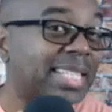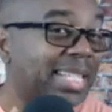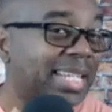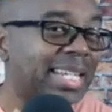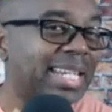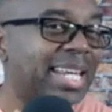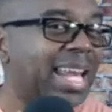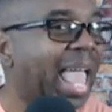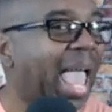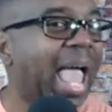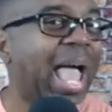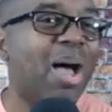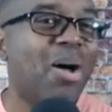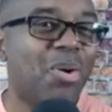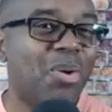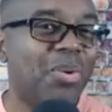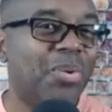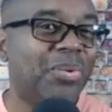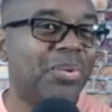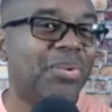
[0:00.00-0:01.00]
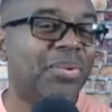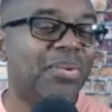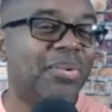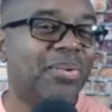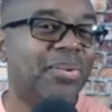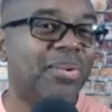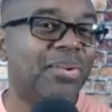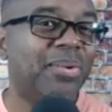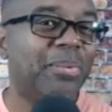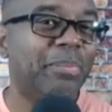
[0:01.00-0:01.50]
now,
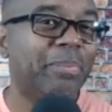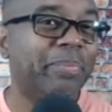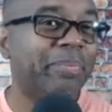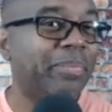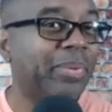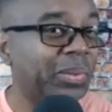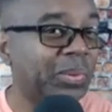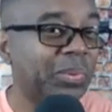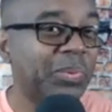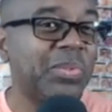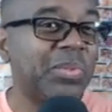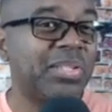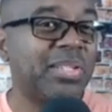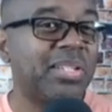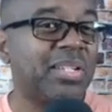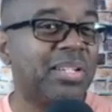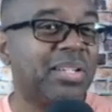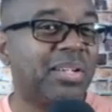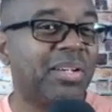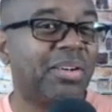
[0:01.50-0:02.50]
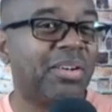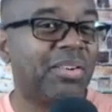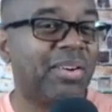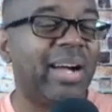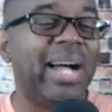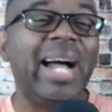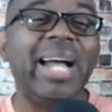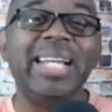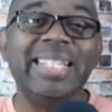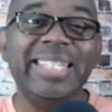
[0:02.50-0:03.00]
post
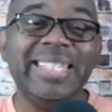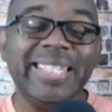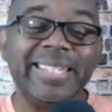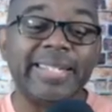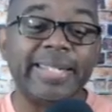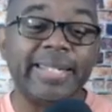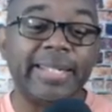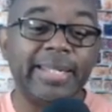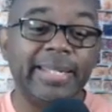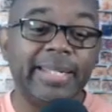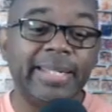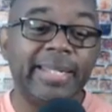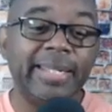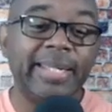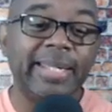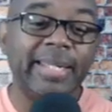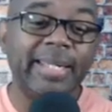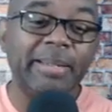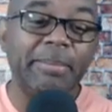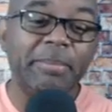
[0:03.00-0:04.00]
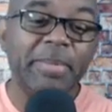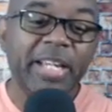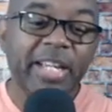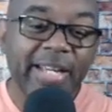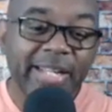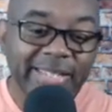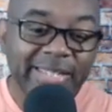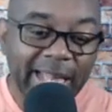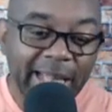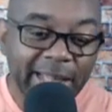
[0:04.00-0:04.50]
Christ,
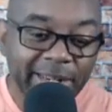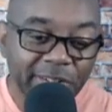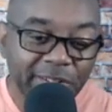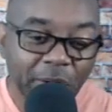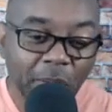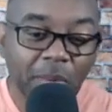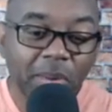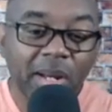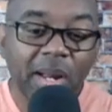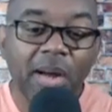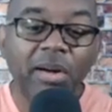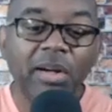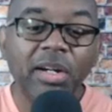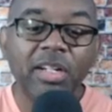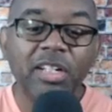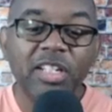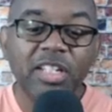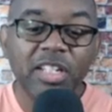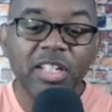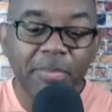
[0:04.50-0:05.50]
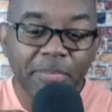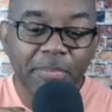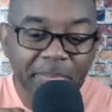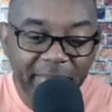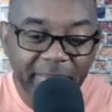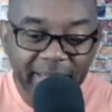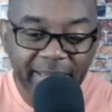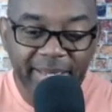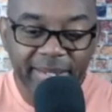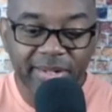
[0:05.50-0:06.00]
because I no longer
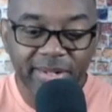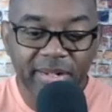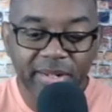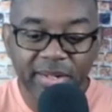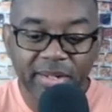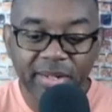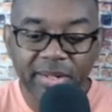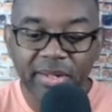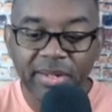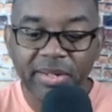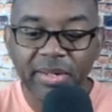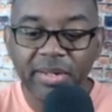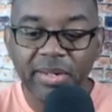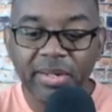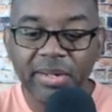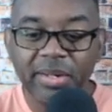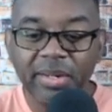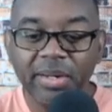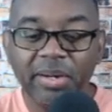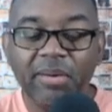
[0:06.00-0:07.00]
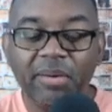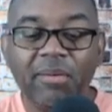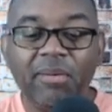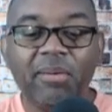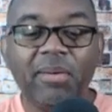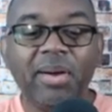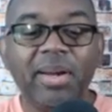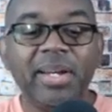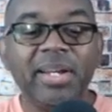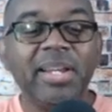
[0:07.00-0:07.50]
depend
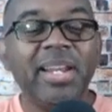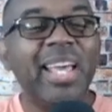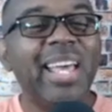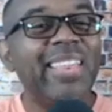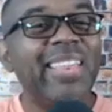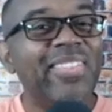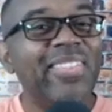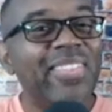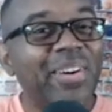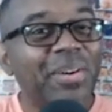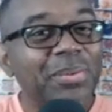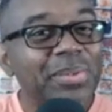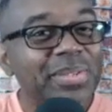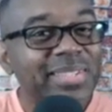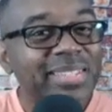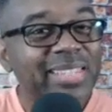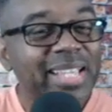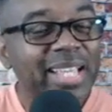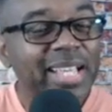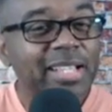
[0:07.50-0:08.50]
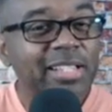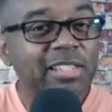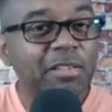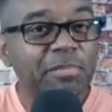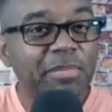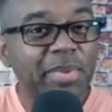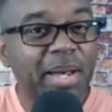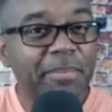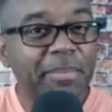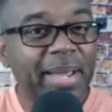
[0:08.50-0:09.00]
on those things of
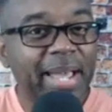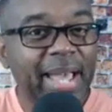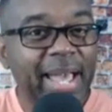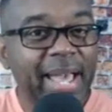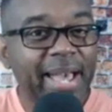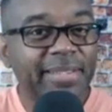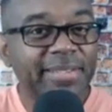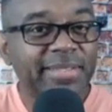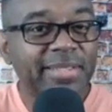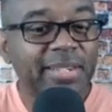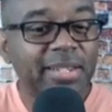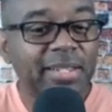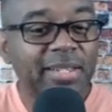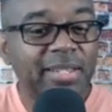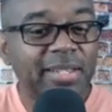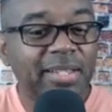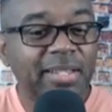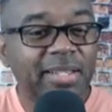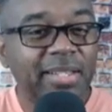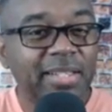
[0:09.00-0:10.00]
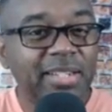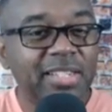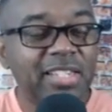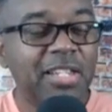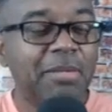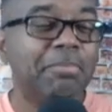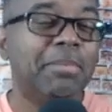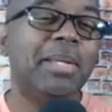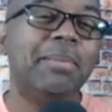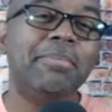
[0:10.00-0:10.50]
my past to
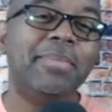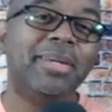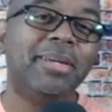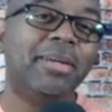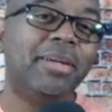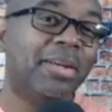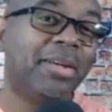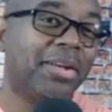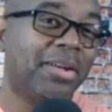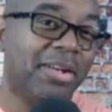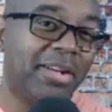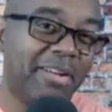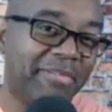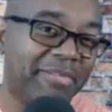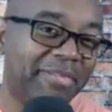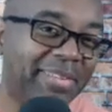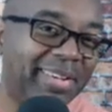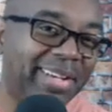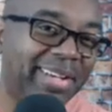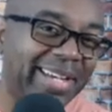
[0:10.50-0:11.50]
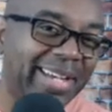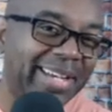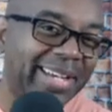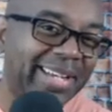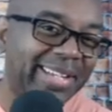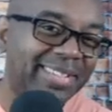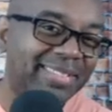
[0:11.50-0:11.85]
make me good enough for God.